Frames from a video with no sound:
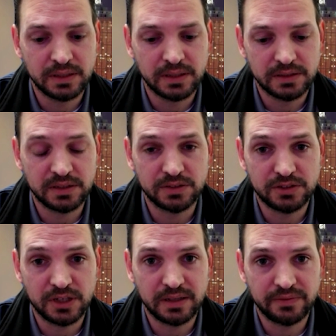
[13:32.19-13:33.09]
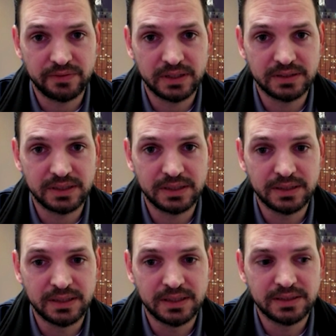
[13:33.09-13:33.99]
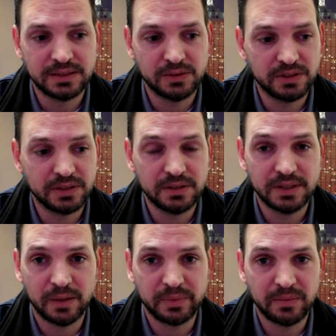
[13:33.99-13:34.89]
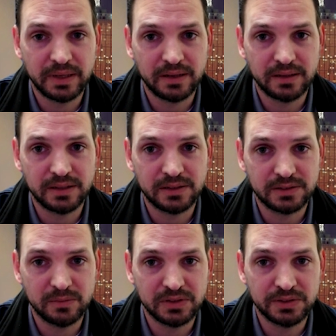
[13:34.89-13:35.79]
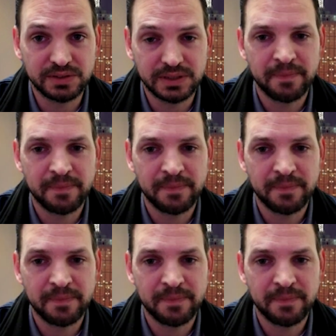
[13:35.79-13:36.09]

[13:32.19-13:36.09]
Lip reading: such as Joni and Friends and see what you can do to help them out and then also build your skills.